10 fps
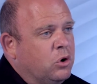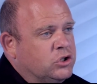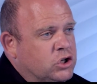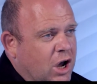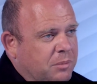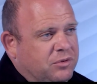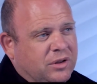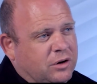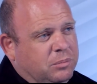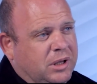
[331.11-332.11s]
jobs
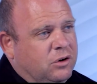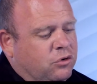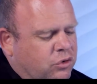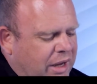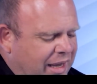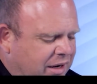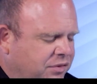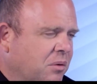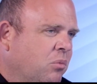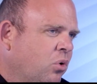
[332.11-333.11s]
that are being created,
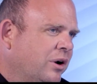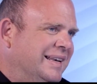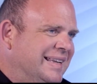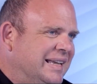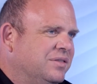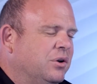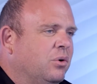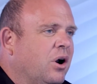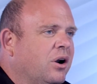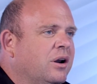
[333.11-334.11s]
the more need
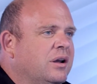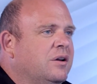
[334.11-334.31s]
there are